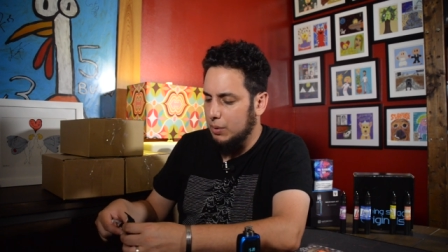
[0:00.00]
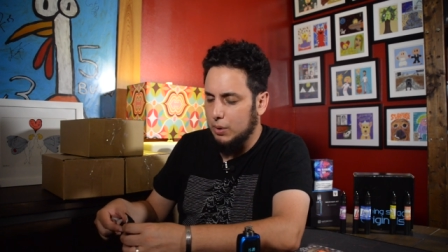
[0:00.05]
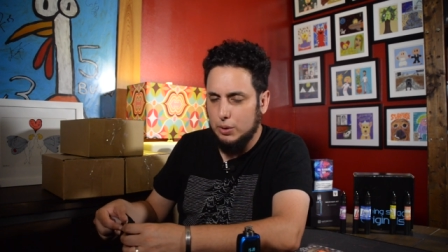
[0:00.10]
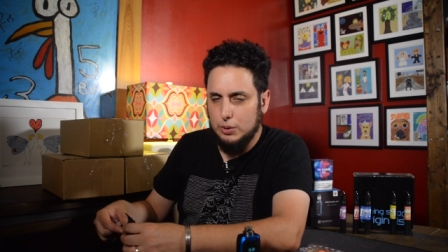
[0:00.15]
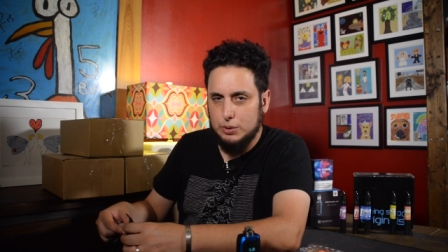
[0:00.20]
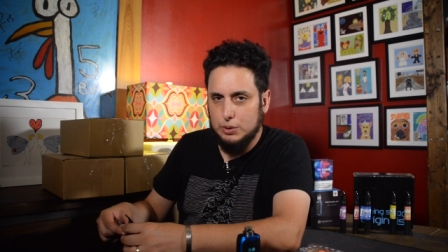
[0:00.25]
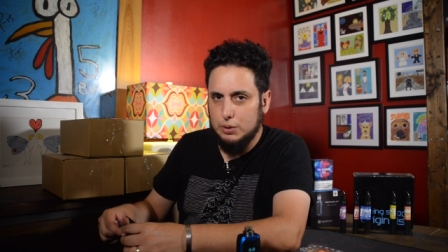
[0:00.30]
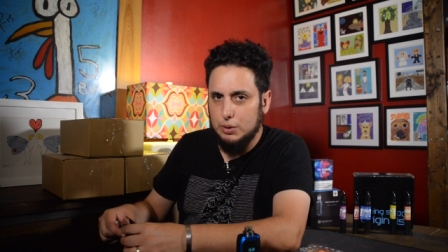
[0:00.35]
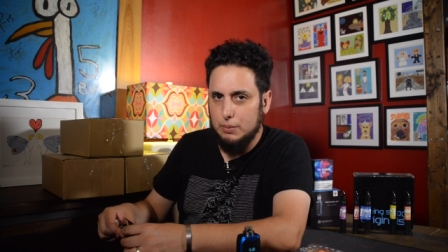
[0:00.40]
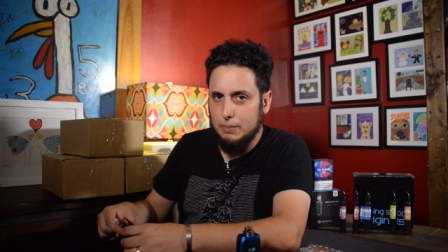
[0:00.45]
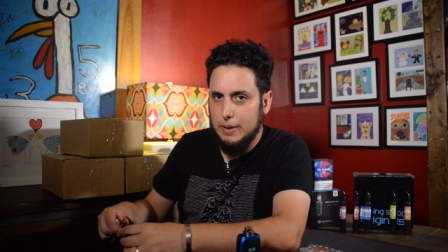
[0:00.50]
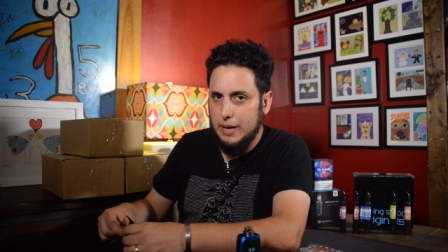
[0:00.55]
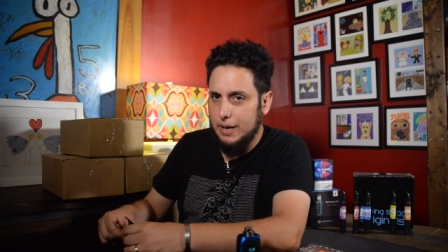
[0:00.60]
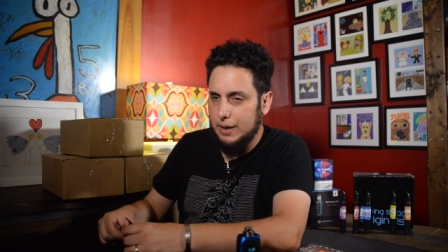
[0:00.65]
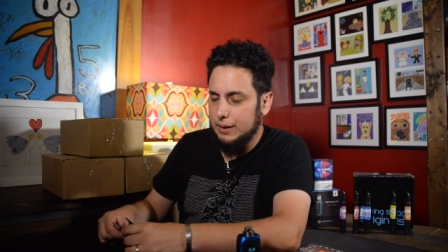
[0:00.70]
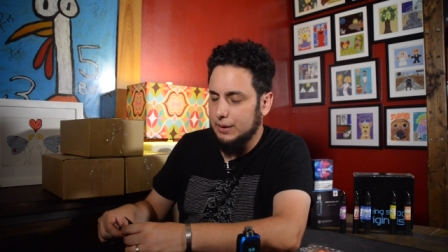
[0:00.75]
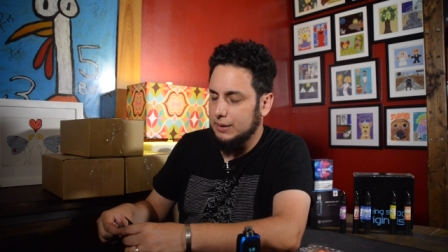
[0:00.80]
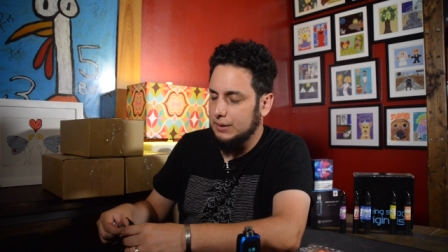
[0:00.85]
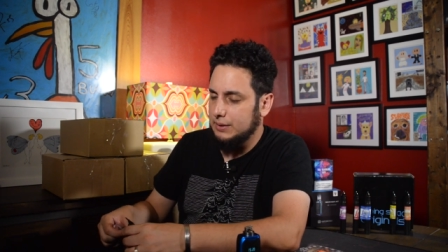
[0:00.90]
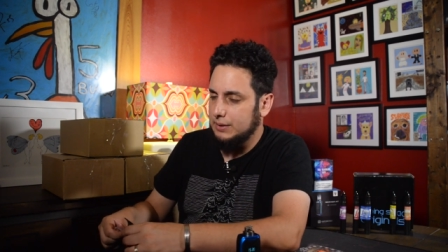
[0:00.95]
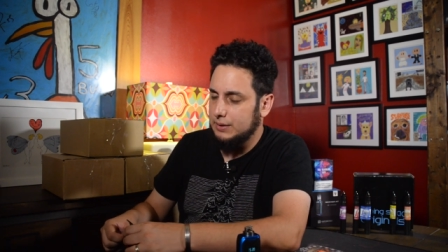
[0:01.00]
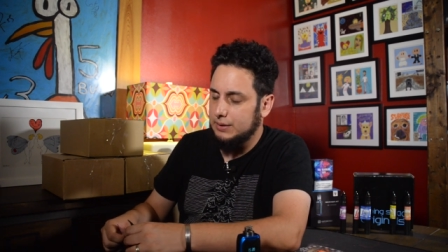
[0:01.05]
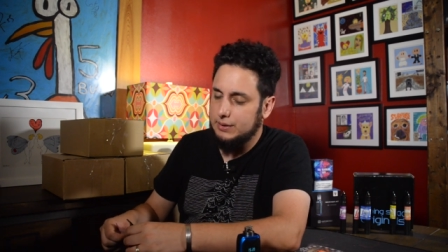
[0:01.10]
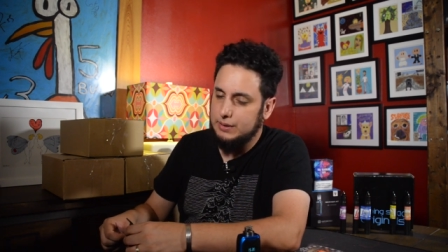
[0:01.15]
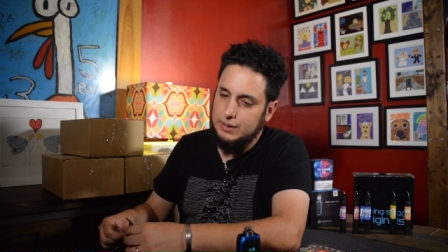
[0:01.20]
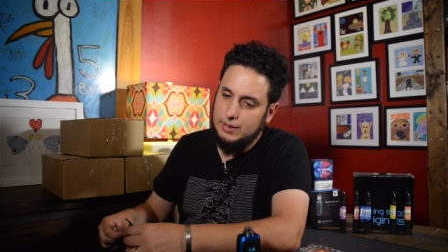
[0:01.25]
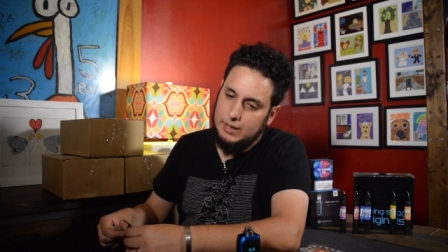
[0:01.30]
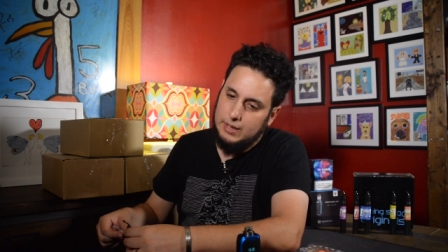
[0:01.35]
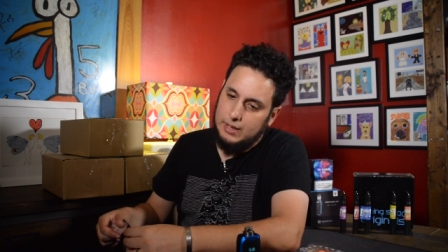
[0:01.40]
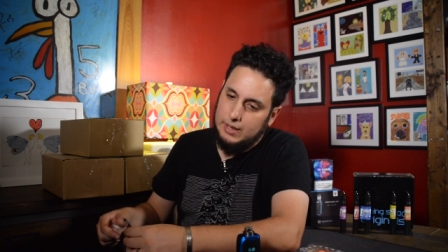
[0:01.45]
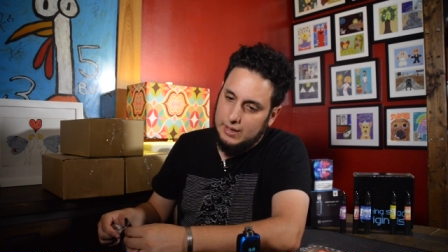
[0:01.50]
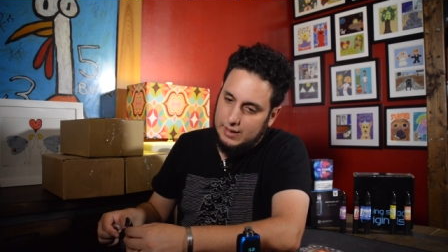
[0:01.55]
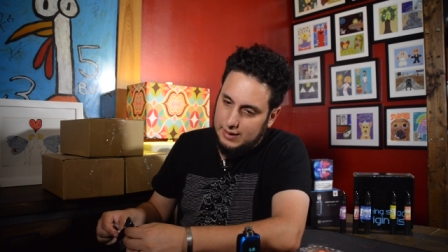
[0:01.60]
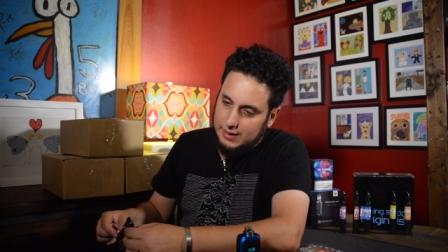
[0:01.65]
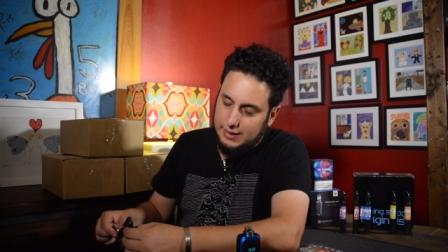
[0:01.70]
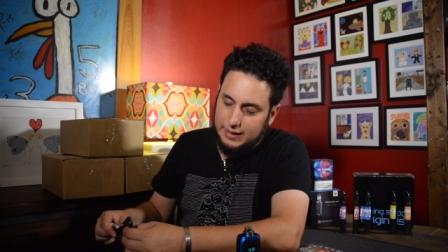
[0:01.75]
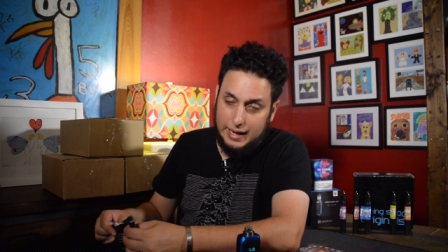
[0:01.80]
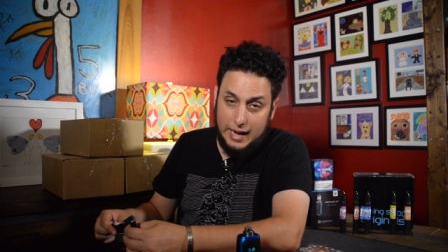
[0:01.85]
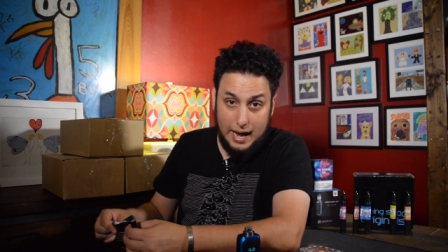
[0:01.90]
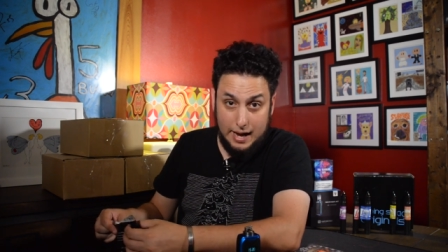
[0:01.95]
personal matters.
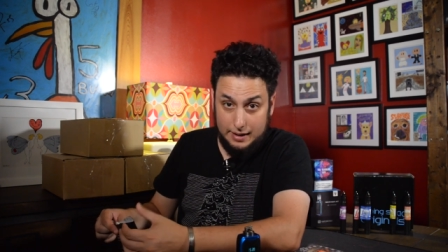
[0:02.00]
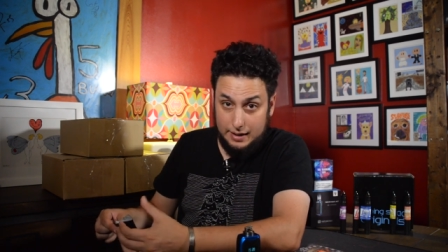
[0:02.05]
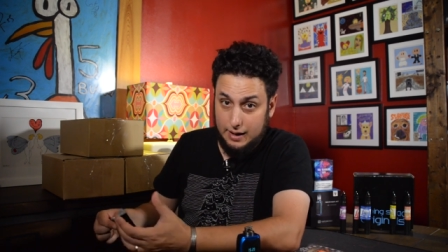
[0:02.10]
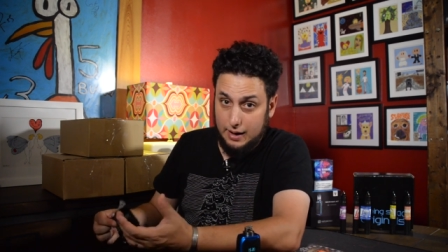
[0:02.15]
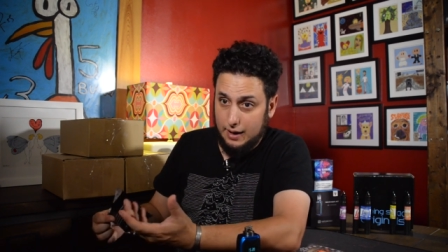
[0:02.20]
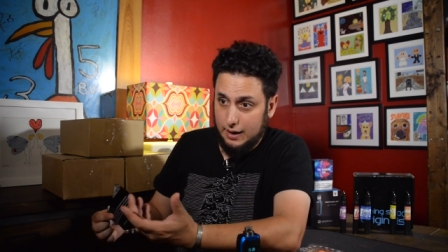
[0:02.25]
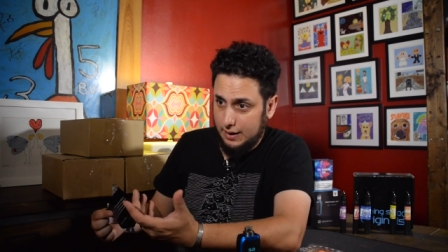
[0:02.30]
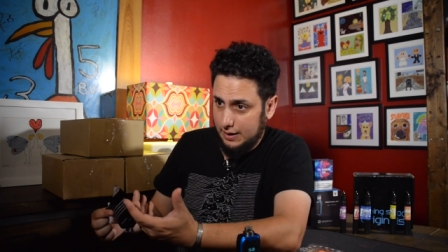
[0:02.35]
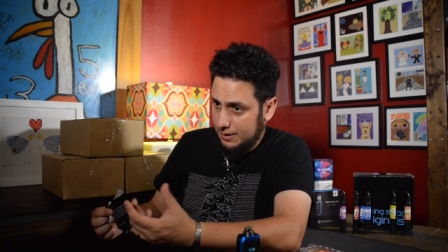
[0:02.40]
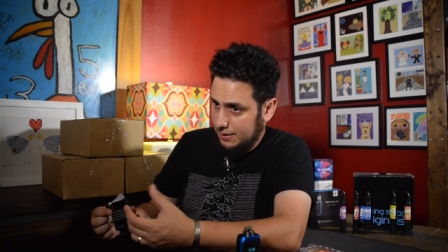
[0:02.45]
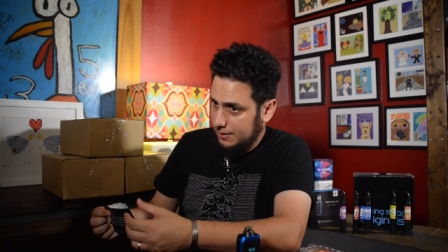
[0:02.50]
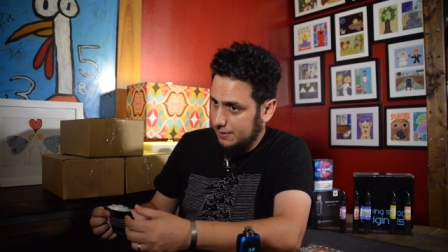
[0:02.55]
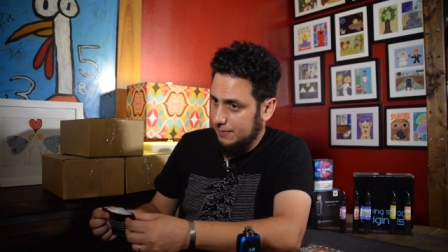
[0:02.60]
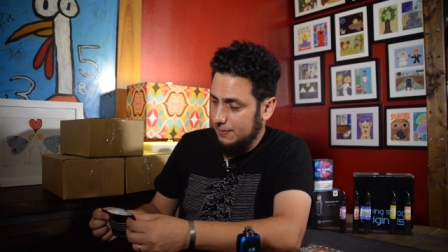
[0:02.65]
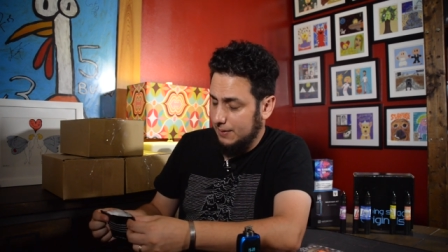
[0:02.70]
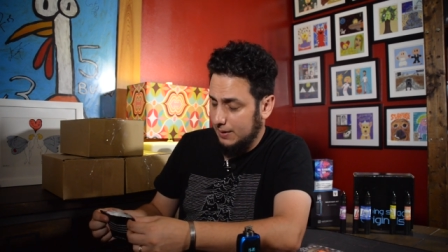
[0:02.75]
The cat died.